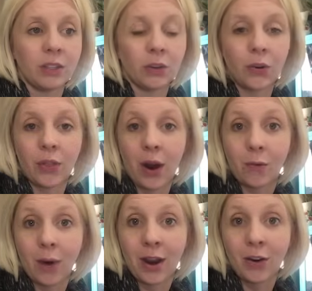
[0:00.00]
Circle that
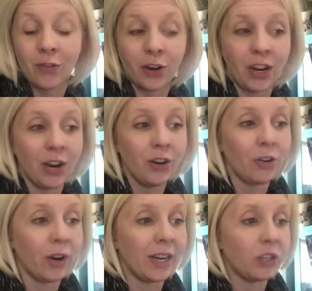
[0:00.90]
right over here.
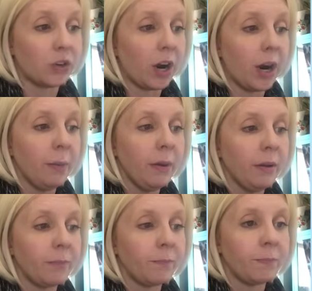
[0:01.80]
Great job.
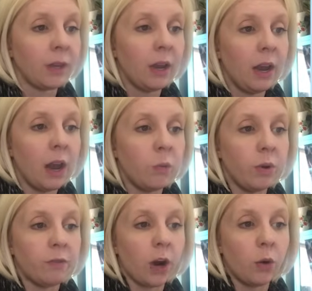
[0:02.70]
And
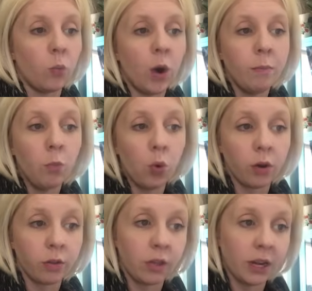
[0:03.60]
we've got one
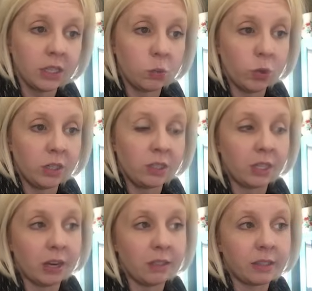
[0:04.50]
more. The last one
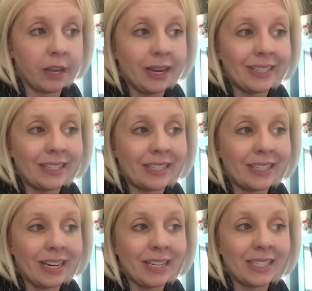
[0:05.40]
says
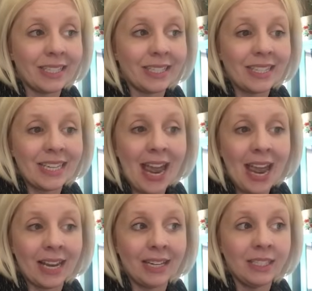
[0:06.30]
6
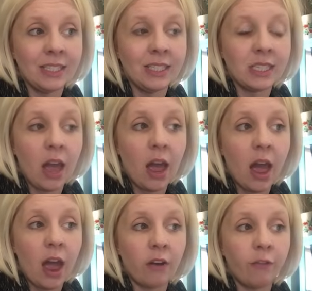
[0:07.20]
tens
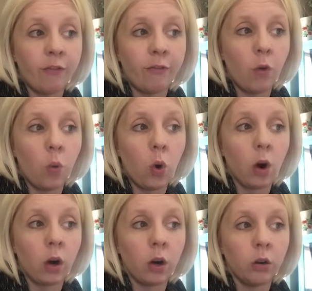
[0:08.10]
and
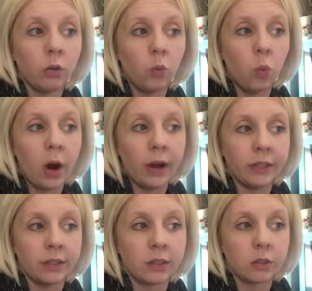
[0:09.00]
4
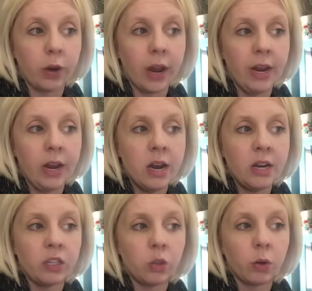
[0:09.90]
ones. Okay,
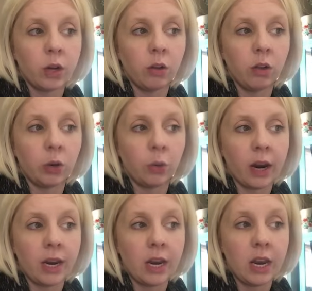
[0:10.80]
so we're going to look
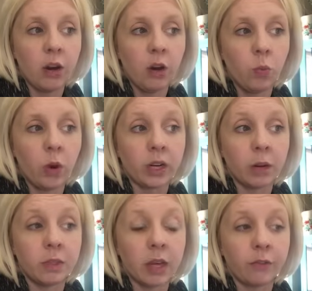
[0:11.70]
right here. What
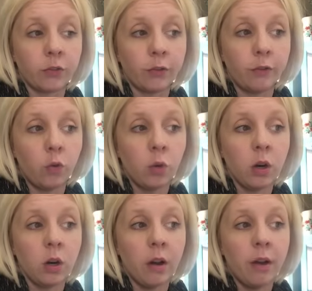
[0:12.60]
comes after 4?